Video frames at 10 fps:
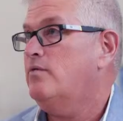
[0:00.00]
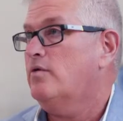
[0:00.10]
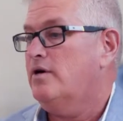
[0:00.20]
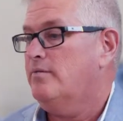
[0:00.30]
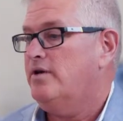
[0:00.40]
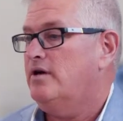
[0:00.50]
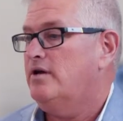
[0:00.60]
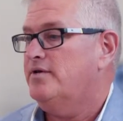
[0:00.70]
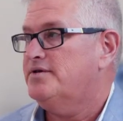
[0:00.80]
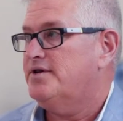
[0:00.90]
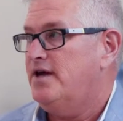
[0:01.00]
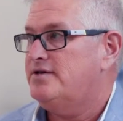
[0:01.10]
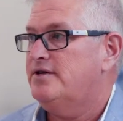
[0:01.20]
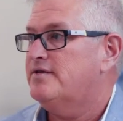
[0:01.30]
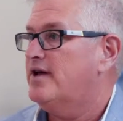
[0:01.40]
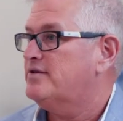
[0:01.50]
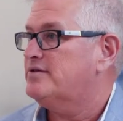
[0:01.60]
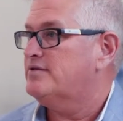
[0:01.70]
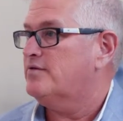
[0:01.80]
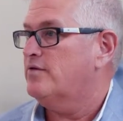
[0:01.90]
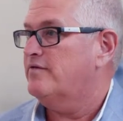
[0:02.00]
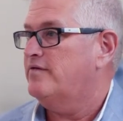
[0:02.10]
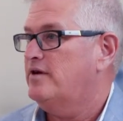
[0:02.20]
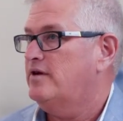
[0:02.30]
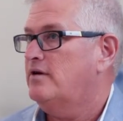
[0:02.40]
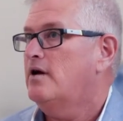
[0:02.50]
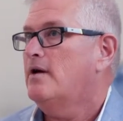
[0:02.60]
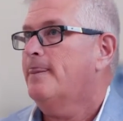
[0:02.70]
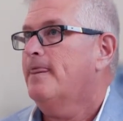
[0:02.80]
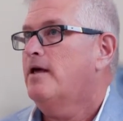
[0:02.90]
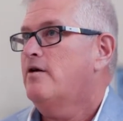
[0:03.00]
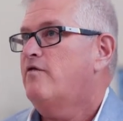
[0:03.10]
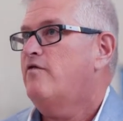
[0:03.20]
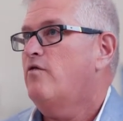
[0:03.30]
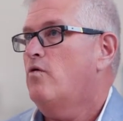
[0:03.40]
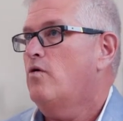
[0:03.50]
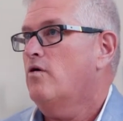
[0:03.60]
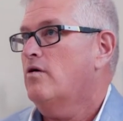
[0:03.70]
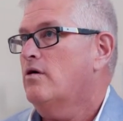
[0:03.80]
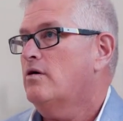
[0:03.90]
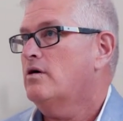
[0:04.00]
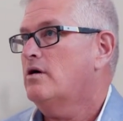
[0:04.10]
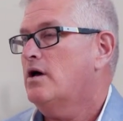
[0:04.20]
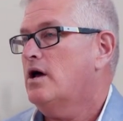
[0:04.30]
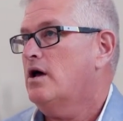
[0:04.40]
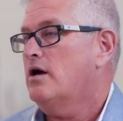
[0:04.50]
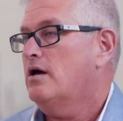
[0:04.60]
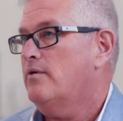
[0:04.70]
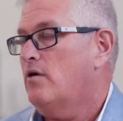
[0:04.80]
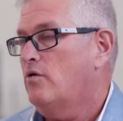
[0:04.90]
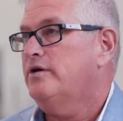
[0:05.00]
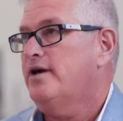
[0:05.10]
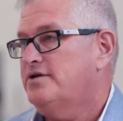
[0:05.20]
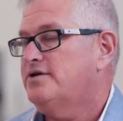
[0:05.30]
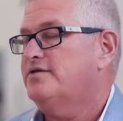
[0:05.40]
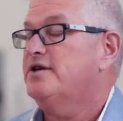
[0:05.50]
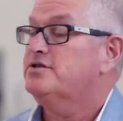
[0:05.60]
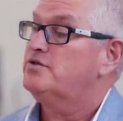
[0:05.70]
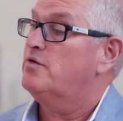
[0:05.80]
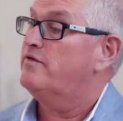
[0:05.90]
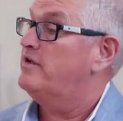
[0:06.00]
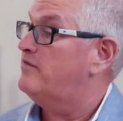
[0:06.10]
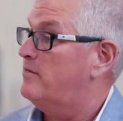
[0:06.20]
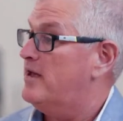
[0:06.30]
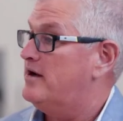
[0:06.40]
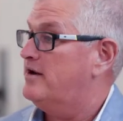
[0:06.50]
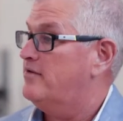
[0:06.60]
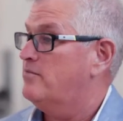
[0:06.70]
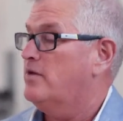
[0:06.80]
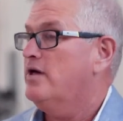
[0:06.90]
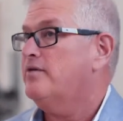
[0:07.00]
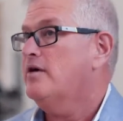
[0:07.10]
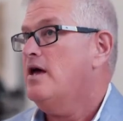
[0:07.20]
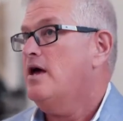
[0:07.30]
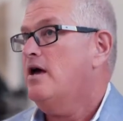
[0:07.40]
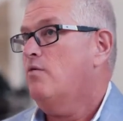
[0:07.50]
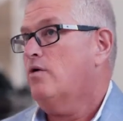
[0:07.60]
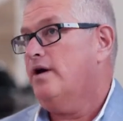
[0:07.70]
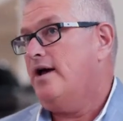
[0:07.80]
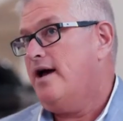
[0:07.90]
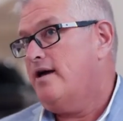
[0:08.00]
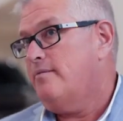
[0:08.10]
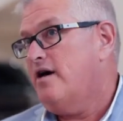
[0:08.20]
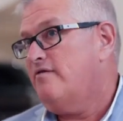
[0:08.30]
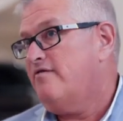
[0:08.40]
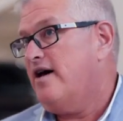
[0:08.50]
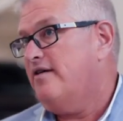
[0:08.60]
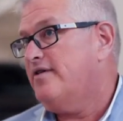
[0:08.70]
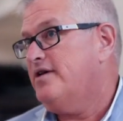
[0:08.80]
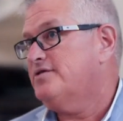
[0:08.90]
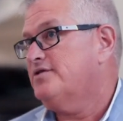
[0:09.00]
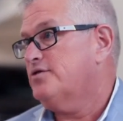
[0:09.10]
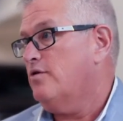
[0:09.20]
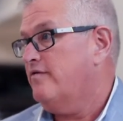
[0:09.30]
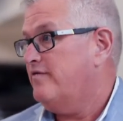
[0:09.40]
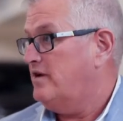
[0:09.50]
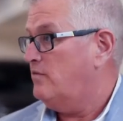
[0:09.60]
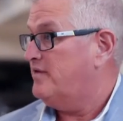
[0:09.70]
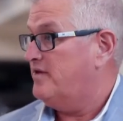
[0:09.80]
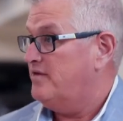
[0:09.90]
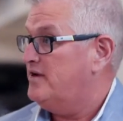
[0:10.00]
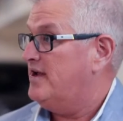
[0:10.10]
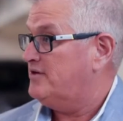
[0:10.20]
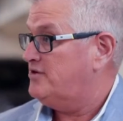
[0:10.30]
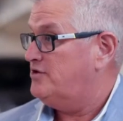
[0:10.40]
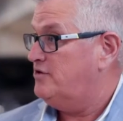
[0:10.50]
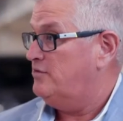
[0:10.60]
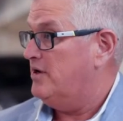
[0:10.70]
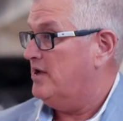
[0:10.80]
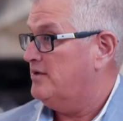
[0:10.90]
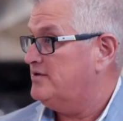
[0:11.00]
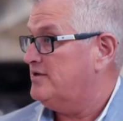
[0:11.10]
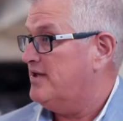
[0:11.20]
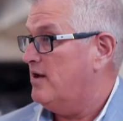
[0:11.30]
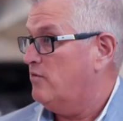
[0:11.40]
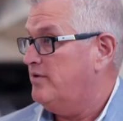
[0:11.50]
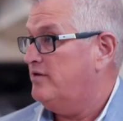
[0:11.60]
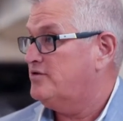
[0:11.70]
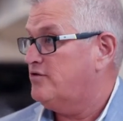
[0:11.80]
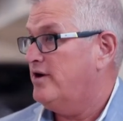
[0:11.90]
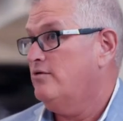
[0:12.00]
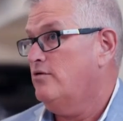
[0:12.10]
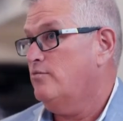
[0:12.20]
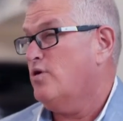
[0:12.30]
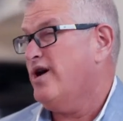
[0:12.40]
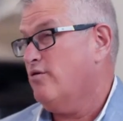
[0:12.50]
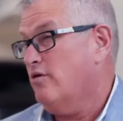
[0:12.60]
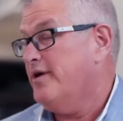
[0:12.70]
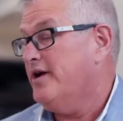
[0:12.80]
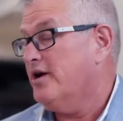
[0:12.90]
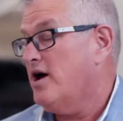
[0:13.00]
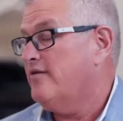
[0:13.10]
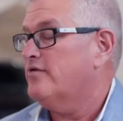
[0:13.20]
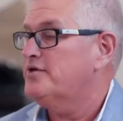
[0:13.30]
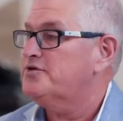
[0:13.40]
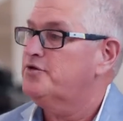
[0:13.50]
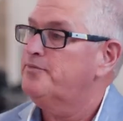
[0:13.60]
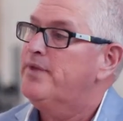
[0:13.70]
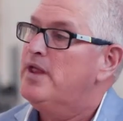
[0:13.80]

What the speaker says: we're going to be in this 18,000 square feet for only 18,000 square feet for about another month. We're going to add about 5,000 square feet within the next 2 months, and that will be the training room, break room, and a conference room.